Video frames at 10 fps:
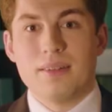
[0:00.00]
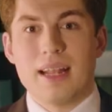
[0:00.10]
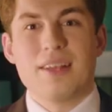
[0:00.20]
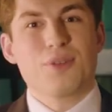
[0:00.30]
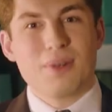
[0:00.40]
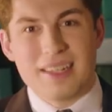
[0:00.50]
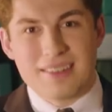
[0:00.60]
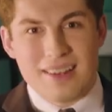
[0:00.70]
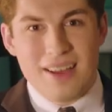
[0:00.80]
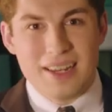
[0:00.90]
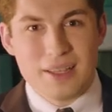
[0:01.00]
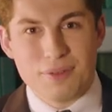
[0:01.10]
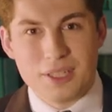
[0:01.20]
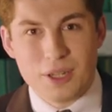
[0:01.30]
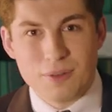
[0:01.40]
Now, as you'll later learn in the
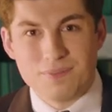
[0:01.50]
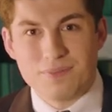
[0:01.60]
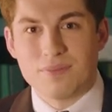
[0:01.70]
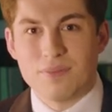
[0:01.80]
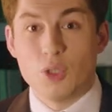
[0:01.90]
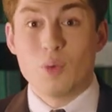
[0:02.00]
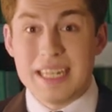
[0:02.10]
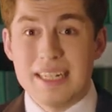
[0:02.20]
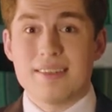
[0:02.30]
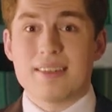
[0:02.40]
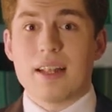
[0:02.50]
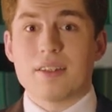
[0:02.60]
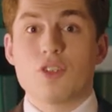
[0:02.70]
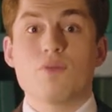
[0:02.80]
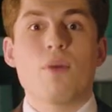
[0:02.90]
video, you'll need SAND
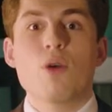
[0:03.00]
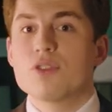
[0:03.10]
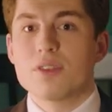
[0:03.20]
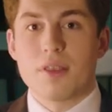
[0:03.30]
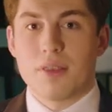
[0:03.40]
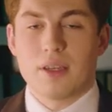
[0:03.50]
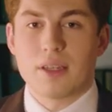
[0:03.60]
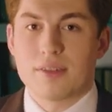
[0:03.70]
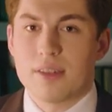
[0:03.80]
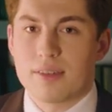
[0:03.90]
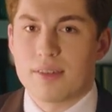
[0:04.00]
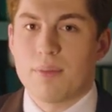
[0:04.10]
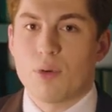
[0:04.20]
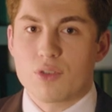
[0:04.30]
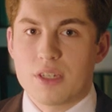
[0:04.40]
to do most of the things in the
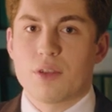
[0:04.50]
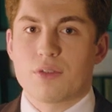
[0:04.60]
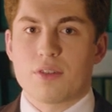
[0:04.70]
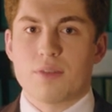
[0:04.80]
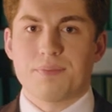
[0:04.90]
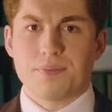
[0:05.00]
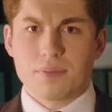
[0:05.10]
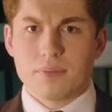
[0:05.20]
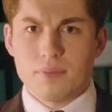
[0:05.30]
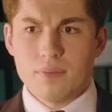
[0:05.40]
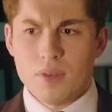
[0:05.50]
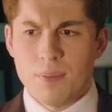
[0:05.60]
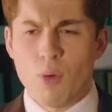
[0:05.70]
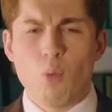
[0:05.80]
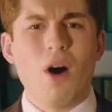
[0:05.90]
Sandbox ecosystem.
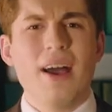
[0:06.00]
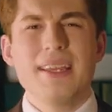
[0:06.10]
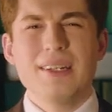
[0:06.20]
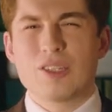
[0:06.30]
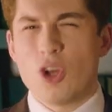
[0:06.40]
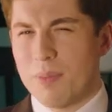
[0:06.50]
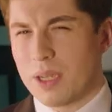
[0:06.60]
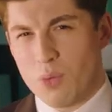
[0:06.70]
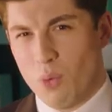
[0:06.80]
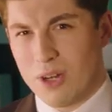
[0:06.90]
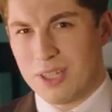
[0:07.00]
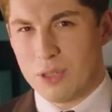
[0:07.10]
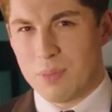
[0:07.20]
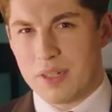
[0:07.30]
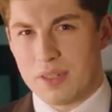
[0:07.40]
But why Atomic Wallet,
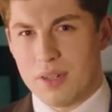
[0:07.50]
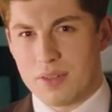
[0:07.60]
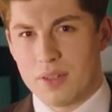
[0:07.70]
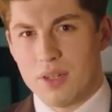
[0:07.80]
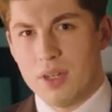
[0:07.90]
you might ask?